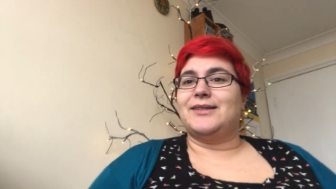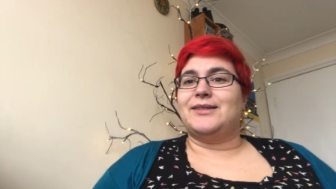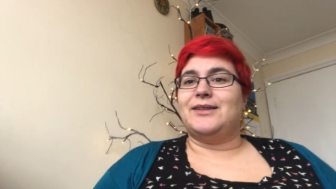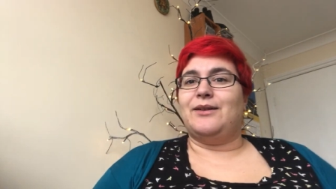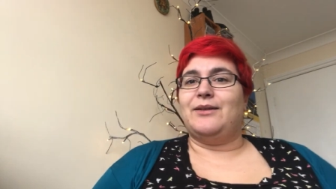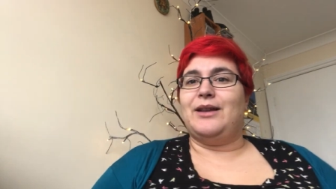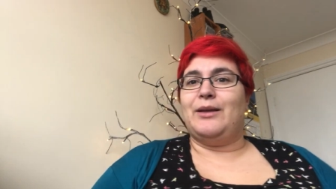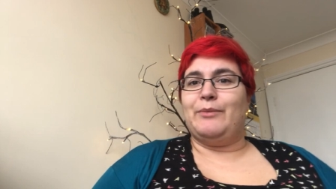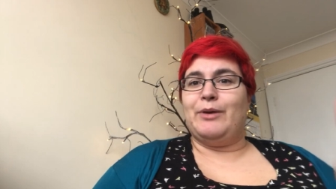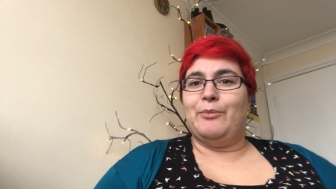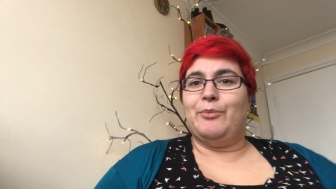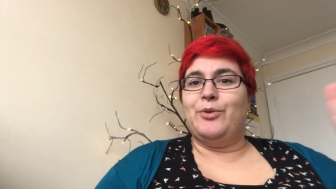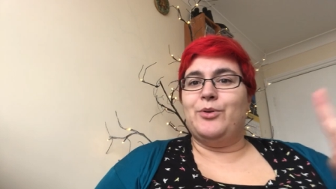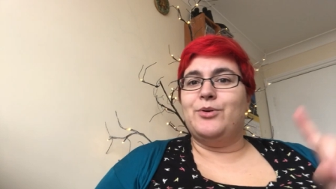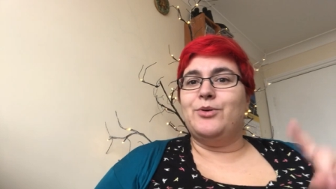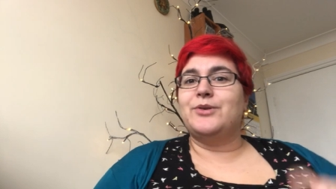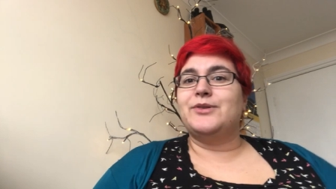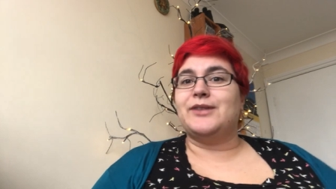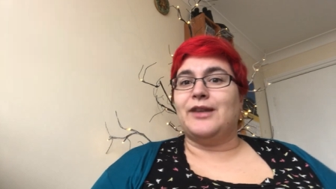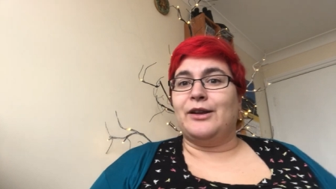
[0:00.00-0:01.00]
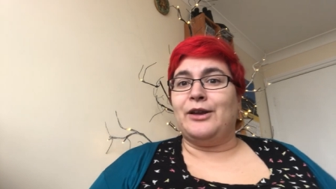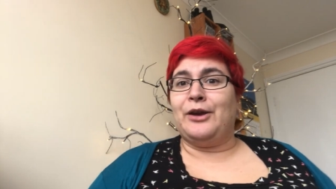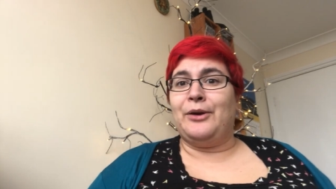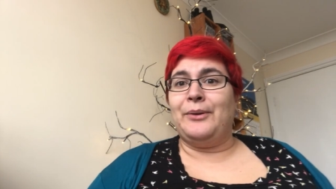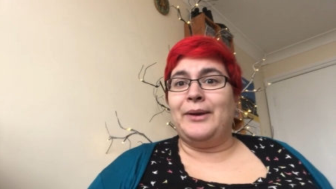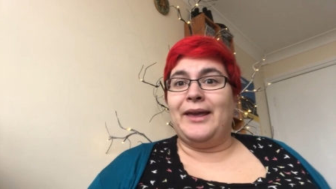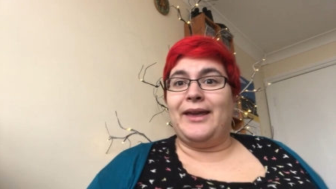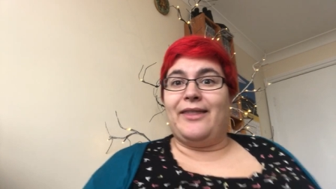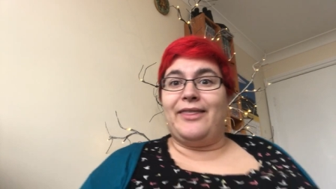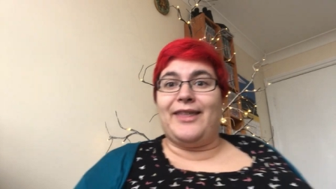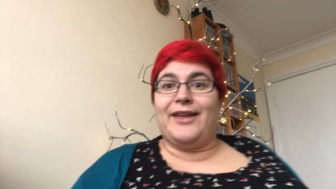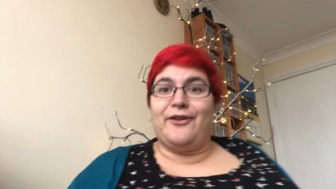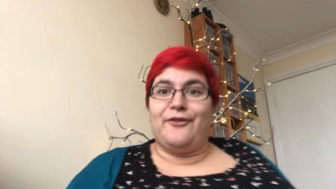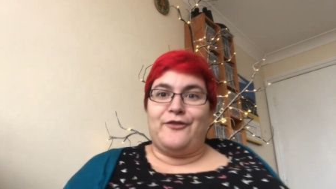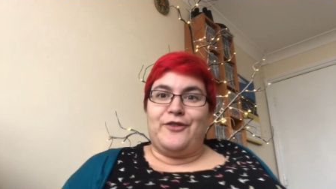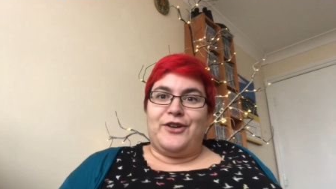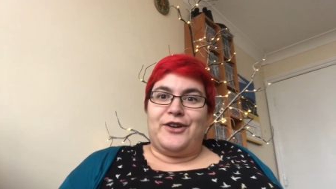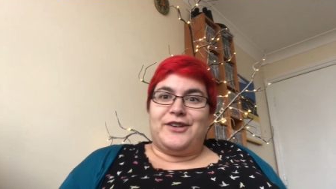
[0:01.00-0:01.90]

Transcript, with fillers: So let me pause and go and get that